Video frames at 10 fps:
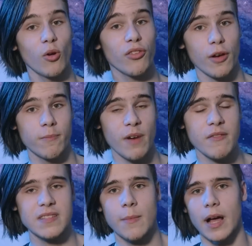also
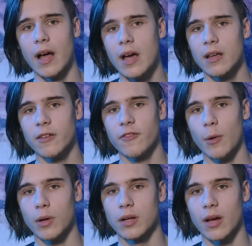very similar to
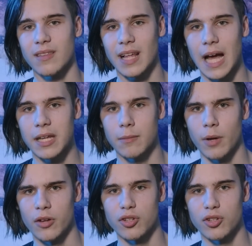Falcon 9's landing burn